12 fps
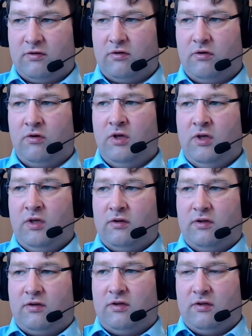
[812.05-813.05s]
So
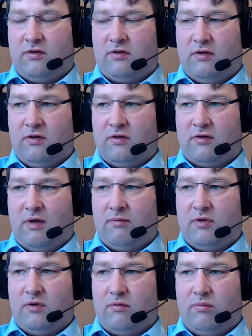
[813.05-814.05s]
this is
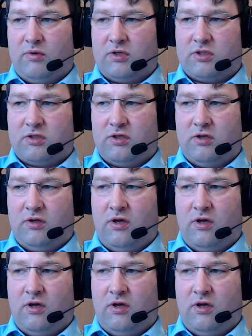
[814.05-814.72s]
something which